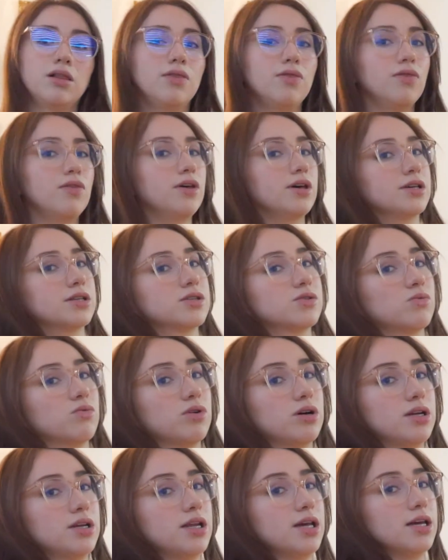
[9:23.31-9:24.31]
This
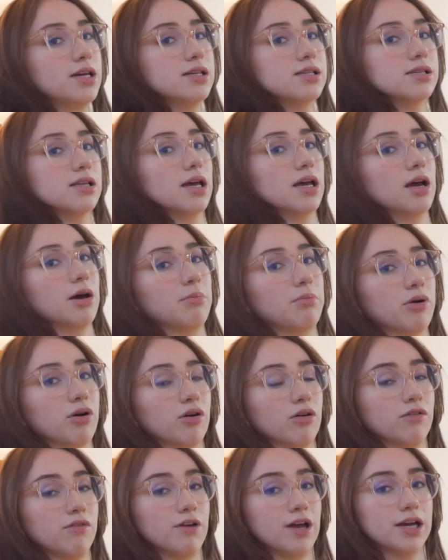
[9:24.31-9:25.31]
one is like a
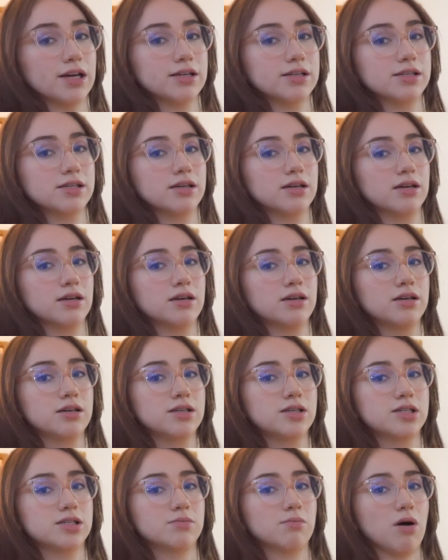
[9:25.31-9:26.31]
perfect
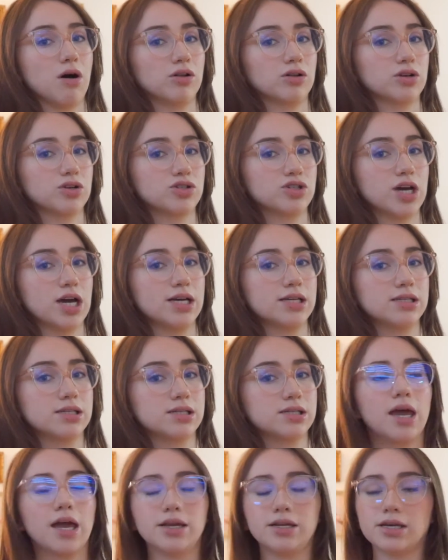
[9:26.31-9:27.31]
smaller
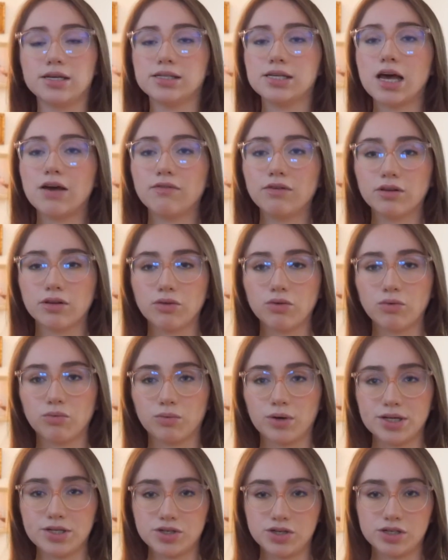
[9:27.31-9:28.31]
chest. It does have a little
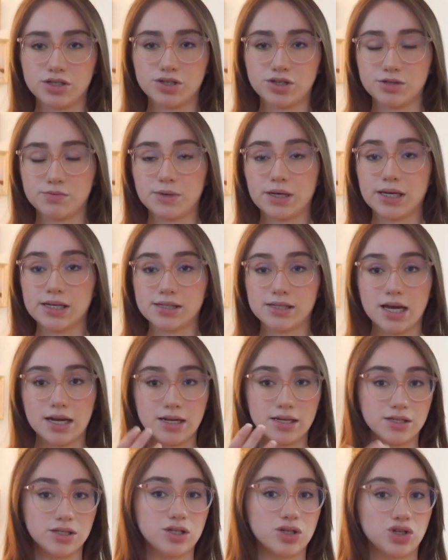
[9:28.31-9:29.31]
ridges just because that
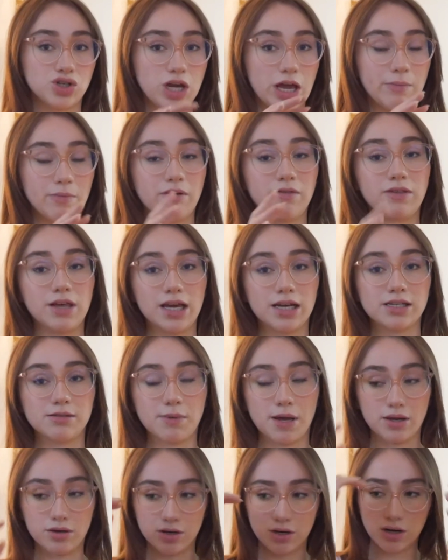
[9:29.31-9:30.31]
is the shape of the
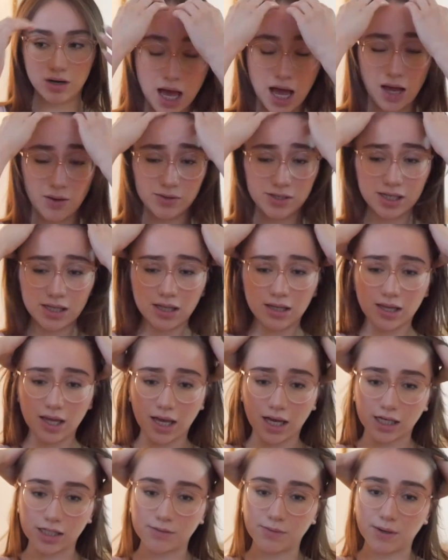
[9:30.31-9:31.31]
expander. I would say that the
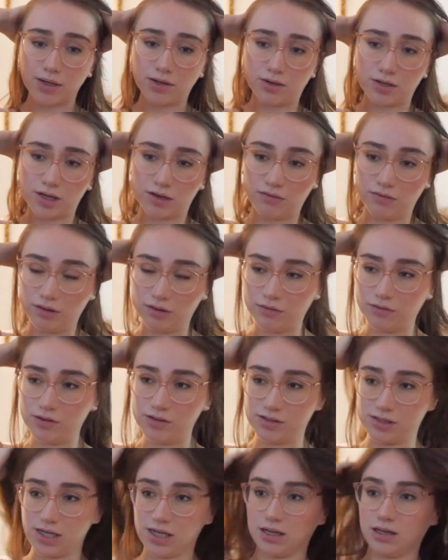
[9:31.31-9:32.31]
expander definitely
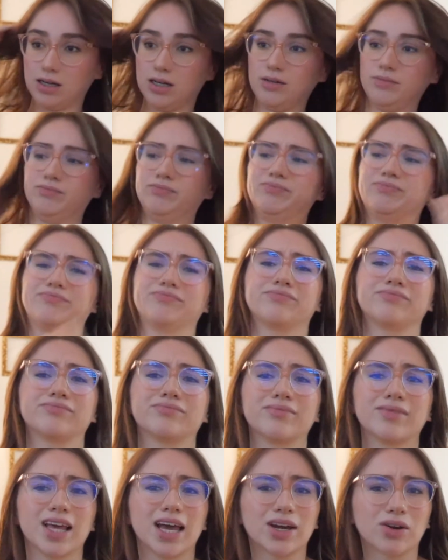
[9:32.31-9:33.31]
feels like
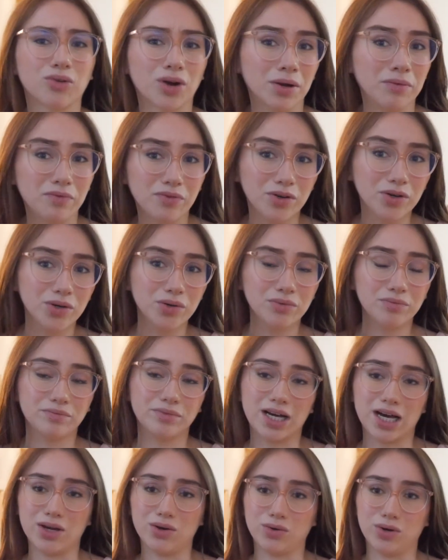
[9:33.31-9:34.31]
a grapefruit.
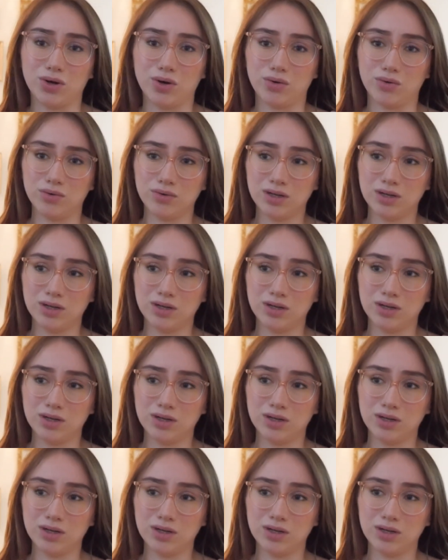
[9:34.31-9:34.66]
I don't know.